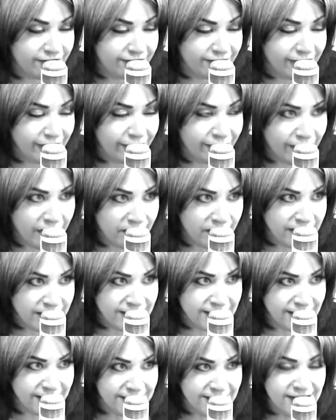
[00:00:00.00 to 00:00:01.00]
if that makes
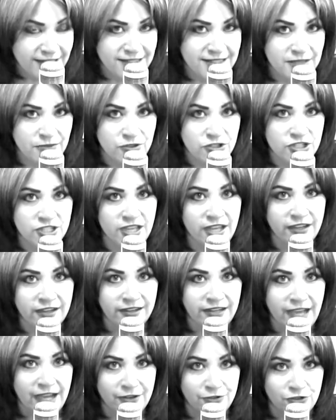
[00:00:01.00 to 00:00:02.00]
any sense. It was just kind of
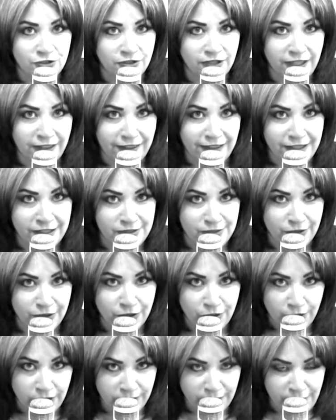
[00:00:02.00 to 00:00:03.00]
naturally things were
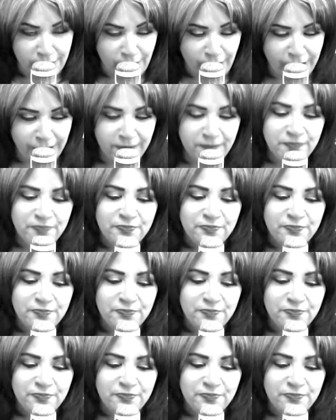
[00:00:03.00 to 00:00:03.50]
going my way,